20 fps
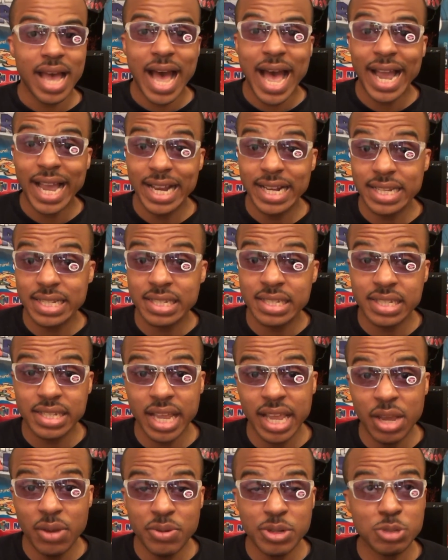I can
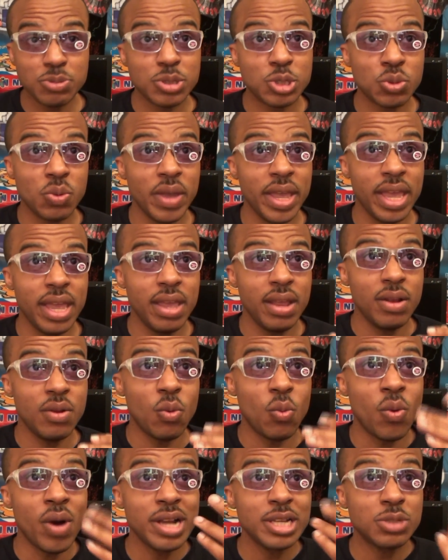distinguish between
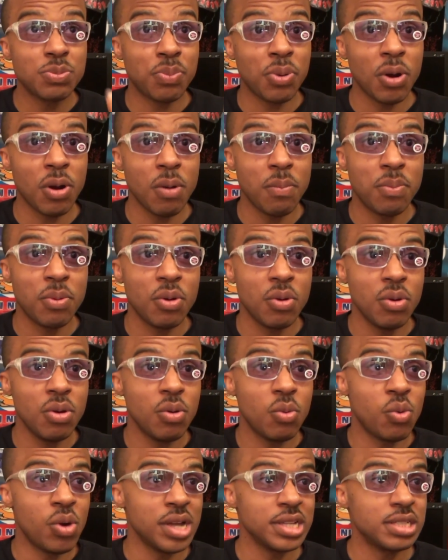what's purple,
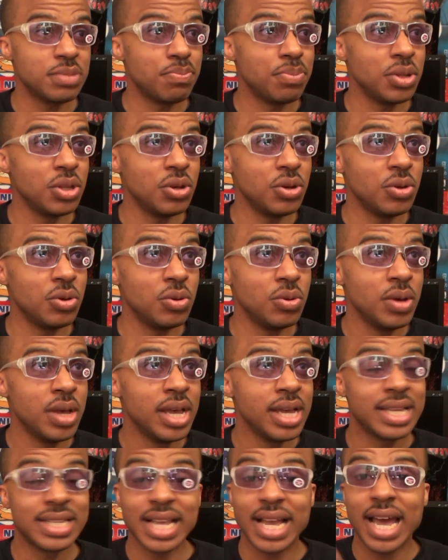what's blue,
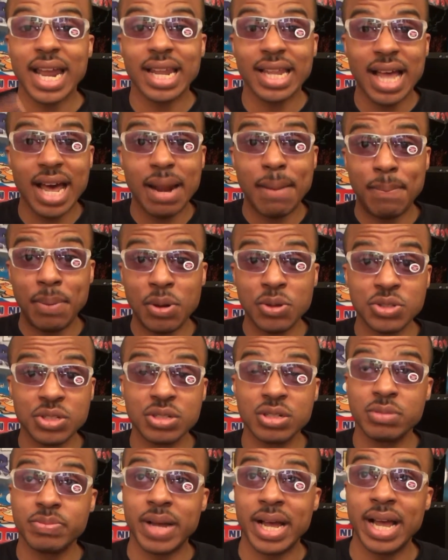because I got a lot of
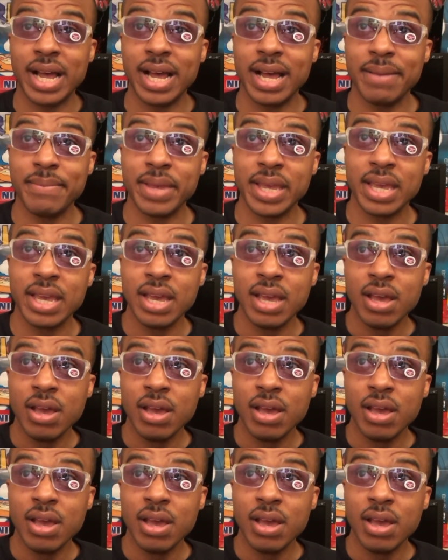posters behind me.